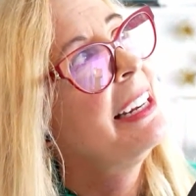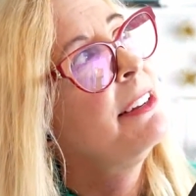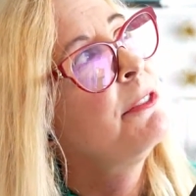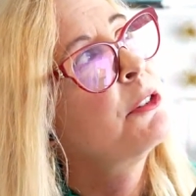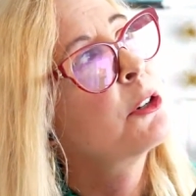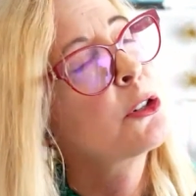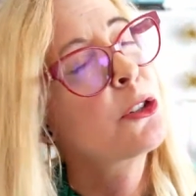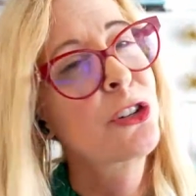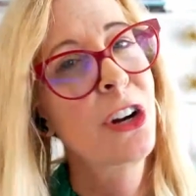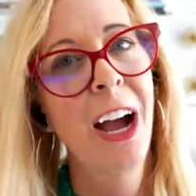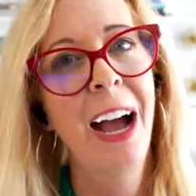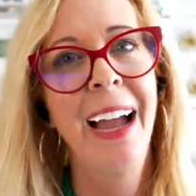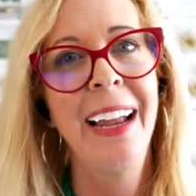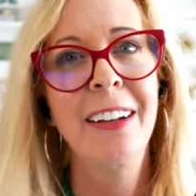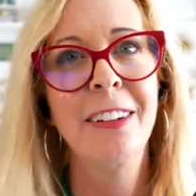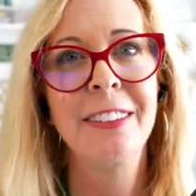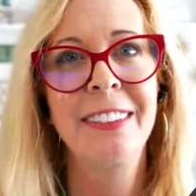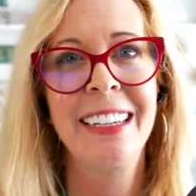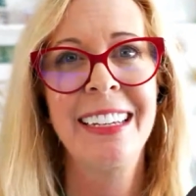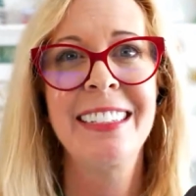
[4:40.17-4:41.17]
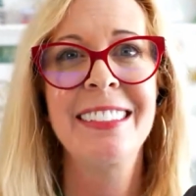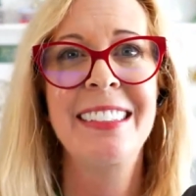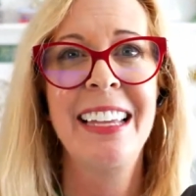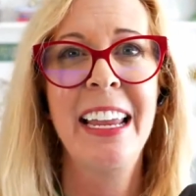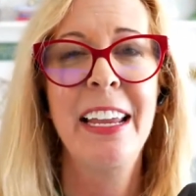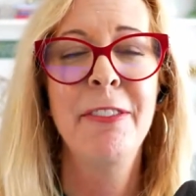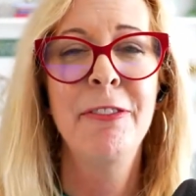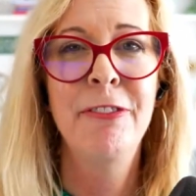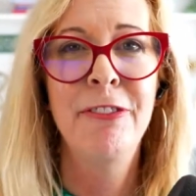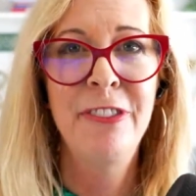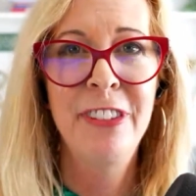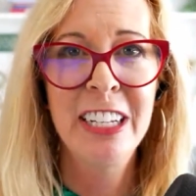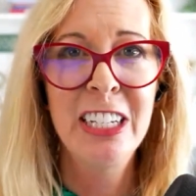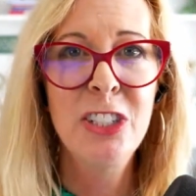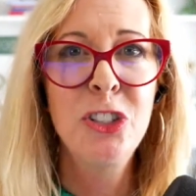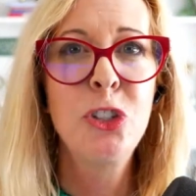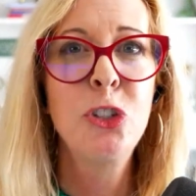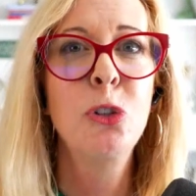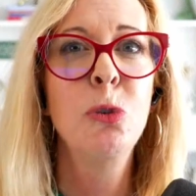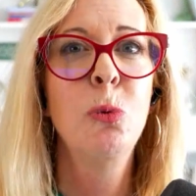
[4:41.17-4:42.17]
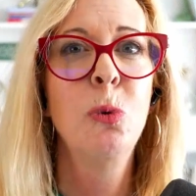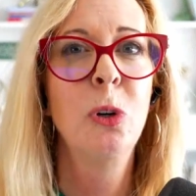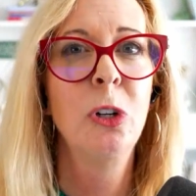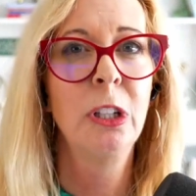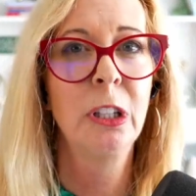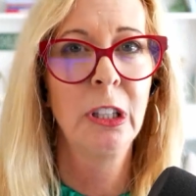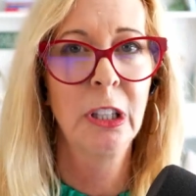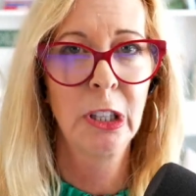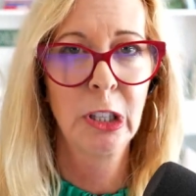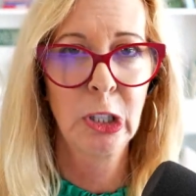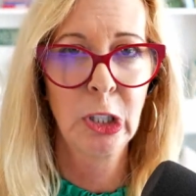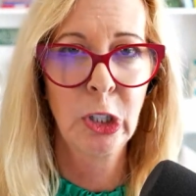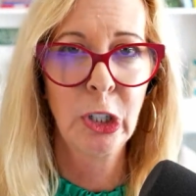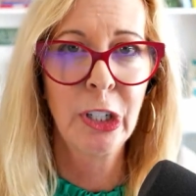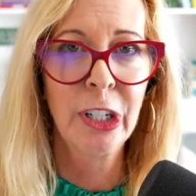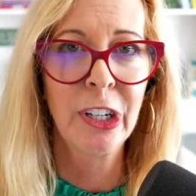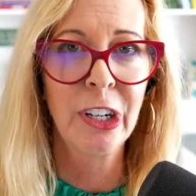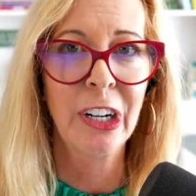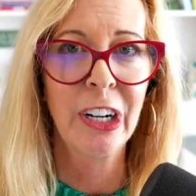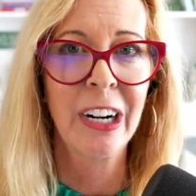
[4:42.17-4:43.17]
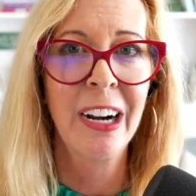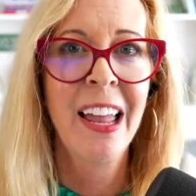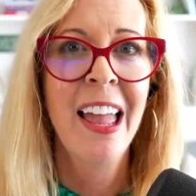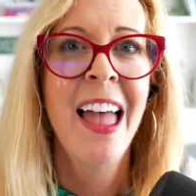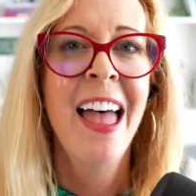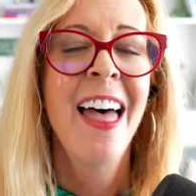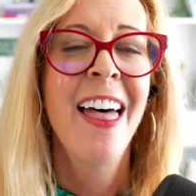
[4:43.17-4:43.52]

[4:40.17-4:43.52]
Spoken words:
if your child is a visual learner,